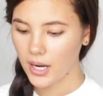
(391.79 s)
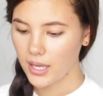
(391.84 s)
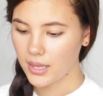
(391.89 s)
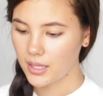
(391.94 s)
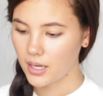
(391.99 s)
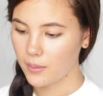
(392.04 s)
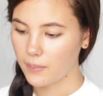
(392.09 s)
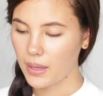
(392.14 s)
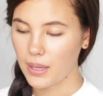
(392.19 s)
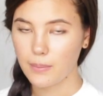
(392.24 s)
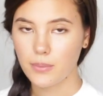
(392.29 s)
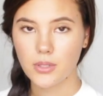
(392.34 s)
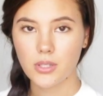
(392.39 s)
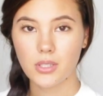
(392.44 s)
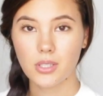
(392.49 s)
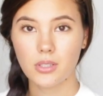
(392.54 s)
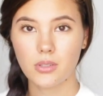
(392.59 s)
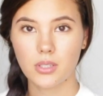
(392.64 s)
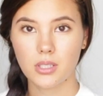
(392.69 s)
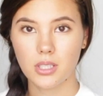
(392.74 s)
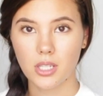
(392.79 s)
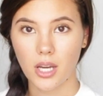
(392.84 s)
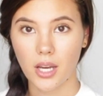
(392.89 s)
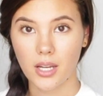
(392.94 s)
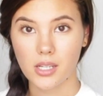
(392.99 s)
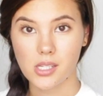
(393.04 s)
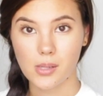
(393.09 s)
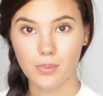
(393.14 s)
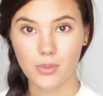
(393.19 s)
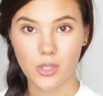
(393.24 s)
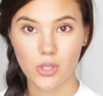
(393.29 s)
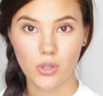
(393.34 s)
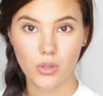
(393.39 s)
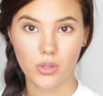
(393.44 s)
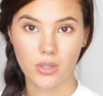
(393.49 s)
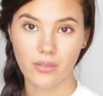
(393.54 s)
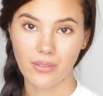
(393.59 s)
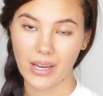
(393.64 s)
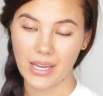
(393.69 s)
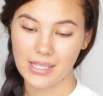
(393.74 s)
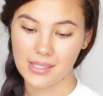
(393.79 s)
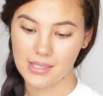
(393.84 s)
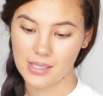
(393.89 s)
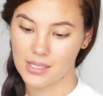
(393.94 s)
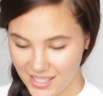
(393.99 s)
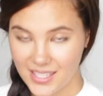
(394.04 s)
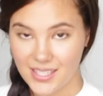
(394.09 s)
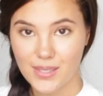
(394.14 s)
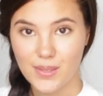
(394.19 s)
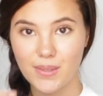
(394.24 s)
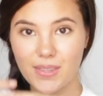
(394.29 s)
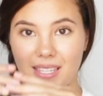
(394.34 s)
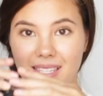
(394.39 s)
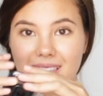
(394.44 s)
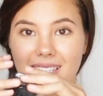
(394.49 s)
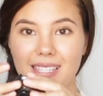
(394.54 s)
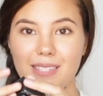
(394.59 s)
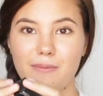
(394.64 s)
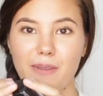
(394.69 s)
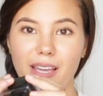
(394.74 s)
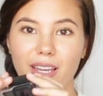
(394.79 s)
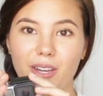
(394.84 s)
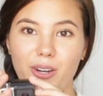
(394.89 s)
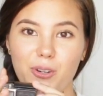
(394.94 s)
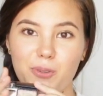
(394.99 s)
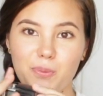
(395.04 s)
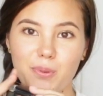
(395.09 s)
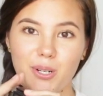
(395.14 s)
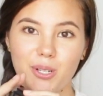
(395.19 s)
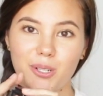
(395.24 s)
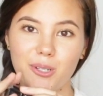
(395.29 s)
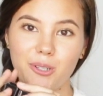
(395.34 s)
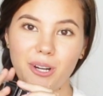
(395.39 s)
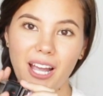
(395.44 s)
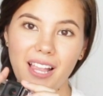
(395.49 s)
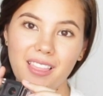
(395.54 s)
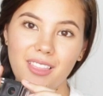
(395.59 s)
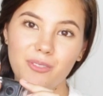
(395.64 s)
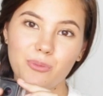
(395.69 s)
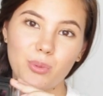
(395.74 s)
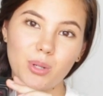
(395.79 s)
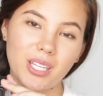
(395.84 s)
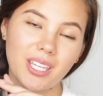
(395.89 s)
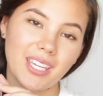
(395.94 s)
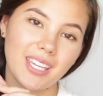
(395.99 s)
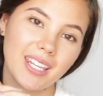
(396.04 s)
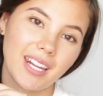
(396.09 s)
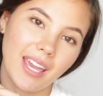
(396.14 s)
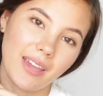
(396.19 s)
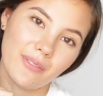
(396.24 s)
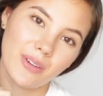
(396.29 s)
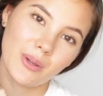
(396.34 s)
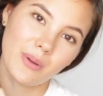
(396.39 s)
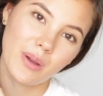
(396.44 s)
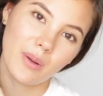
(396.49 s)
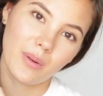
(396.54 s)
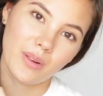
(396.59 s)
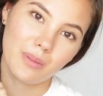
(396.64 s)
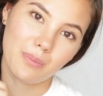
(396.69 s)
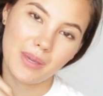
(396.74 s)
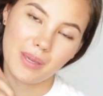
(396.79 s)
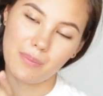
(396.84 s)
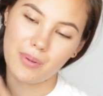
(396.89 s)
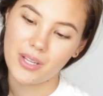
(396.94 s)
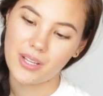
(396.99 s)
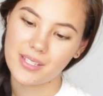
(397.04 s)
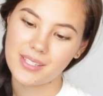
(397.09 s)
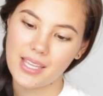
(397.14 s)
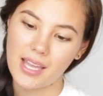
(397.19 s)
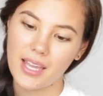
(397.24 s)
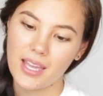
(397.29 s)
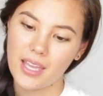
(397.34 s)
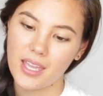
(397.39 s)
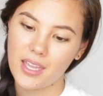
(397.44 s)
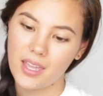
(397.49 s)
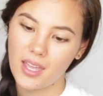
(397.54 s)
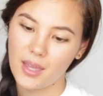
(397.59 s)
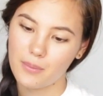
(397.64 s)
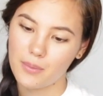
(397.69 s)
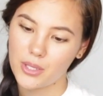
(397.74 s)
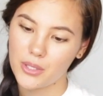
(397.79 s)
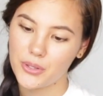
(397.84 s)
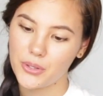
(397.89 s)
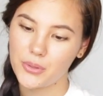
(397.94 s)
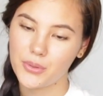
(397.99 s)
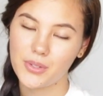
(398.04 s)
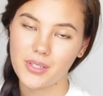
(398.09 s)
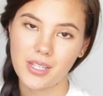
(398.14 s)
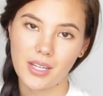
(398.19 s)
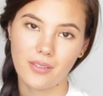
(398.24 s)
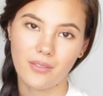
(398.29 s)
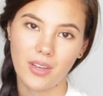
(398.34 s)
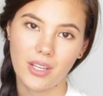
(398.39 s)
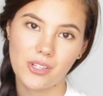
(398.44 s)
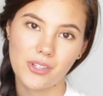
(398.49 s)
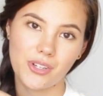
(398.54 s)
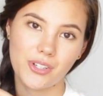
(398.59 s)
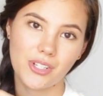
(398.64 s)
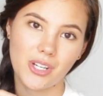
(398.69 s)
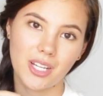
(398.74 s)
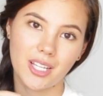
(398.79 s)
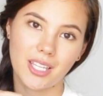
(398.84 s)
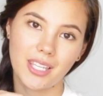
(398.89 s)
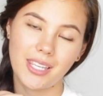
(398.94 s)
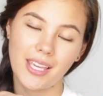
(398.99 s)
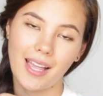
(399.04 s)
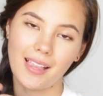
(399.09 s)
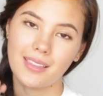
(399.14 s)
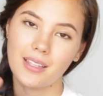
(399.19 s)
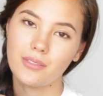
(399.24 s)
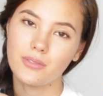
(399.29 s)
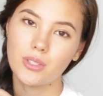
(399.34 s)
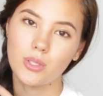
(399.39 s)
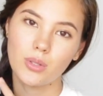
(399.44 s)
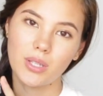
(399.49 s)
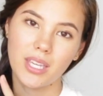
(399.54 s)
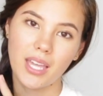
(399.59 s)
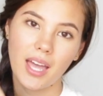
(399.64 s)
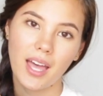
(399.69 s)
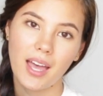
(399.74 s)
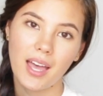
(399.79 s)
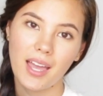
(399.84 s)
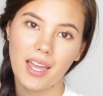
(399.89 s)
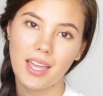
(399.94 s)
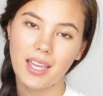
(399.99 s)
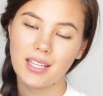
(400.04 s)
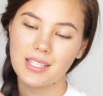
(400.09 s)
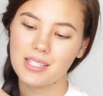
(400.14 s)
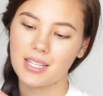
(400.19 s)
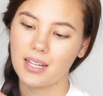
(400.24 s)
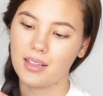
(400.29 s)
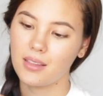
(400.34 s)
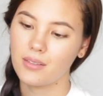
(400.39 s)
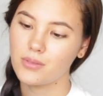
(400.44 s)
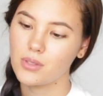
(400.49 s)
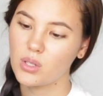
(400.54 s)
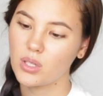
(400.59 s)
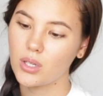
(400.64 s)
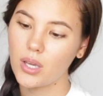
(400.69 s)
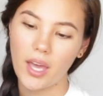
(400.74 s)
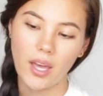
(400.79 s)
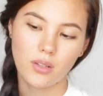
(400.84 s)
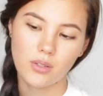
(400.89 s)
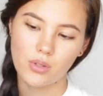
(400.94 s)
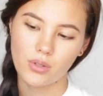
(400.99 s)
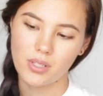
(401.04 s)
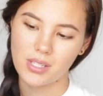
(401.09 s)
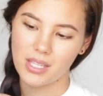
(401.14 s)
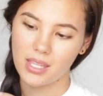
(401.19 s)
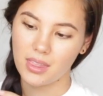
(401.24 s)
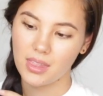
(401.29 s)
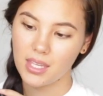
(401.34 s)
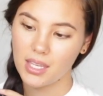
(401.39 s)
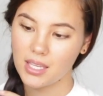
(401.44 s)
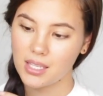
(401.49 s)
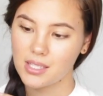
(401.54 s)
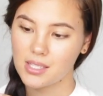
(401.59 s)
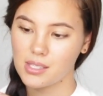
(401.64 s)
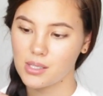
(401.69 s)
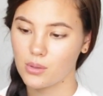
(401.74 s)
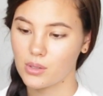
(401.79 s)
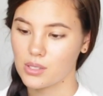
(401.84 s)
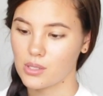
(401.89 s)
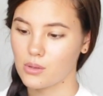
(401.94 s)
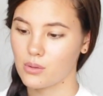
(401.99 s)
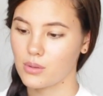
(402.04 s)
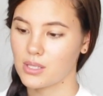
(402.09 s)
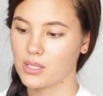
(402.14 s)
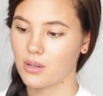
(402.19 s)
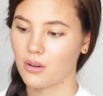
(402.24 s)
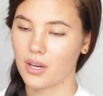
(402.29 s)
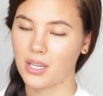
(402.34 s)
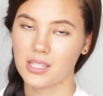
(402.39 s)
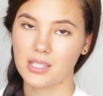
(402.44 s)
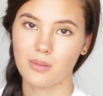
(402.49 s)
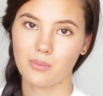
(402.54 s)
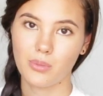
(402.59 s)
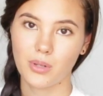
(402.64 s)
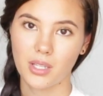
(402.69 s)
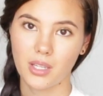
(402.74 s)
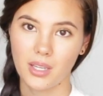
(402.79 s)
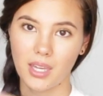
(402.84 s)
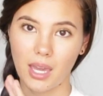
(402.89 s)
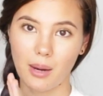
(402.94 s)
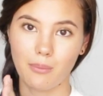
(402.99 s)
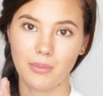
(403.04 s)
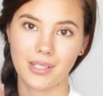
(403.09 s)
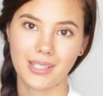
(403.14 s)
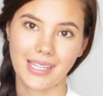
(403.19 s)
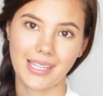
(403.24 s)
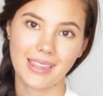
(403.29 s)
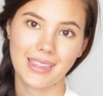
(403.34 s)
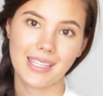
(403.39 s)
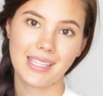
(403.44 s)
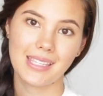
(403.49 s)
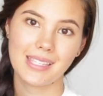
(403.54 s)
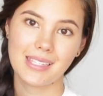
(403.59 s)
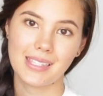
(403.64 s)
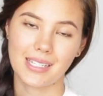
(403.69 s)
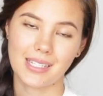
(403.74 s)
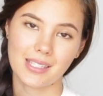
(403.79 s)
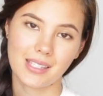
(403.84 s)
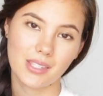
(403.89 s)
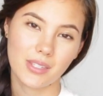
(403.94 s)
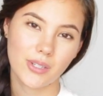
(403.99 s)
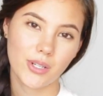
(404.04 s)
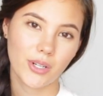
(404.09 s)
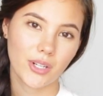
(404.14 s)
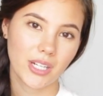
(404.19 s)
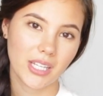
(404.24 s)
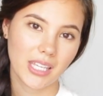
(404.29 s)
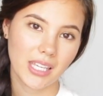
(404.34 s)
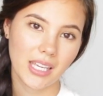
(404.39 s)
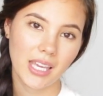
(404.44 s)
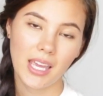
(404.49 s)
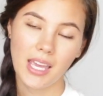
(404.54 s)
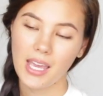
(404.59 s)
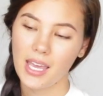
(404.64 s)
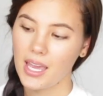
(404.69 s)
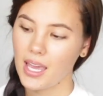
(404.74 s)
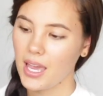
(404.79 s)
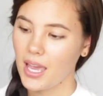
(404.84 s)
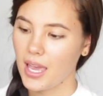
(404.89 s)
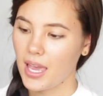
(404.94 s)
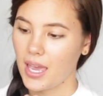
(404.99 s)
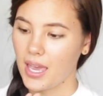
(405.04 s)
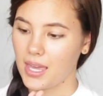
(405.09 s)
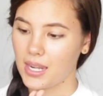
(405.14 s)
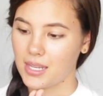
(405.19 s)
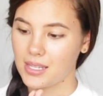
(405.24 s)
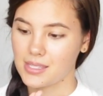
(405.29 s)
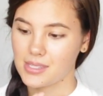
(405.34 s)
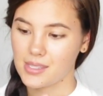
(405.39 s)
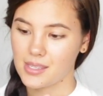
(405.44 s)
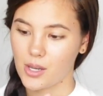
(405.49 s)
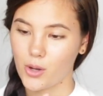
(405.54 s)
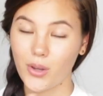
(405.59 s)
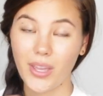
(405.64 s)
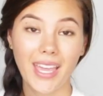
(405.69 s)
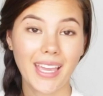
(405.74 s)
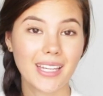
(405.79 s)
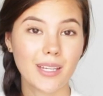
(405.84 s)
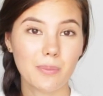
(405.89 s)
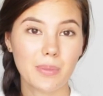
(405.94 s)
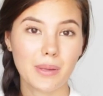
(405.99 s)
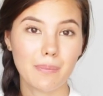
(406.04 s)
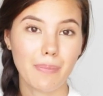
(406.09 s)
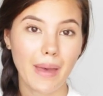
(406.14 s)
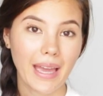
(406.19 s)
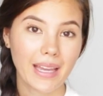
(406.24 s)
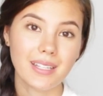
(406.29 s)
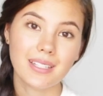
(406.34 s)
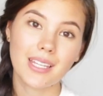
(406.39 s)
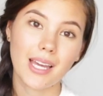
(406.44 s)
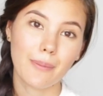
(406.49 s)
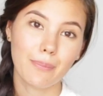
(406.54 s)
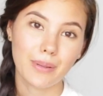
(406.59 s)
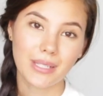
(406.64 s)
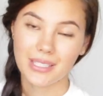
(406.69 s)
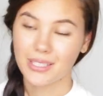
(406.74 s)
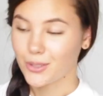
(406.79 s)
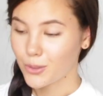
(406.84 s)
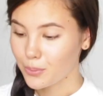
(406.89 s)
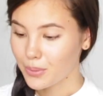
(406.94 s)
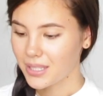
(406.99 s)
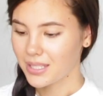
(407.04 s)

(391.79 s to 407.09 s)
and then I'm able to charge it to two devices. So this is my GoPro. I love bringing it everywhere with me because I am a huge adventure junkie. I love doing hikes and I love doing outdoorsy things, so it's always great to bring a camera like this that is sturdy and is okay to be banged up a little